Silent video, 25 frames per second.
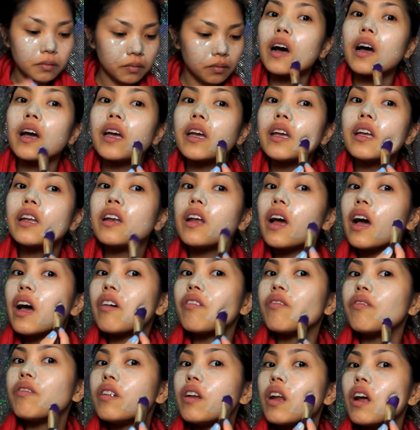I
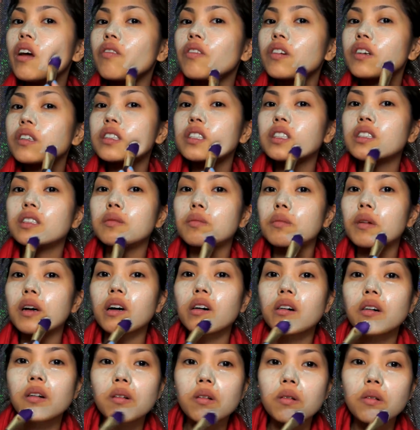have never
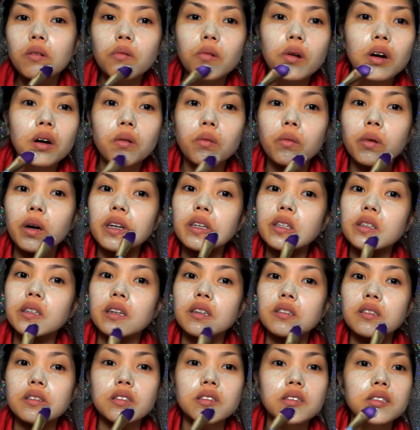smelt what wet
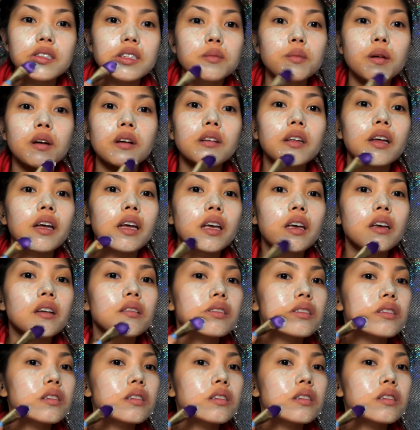desert smelled like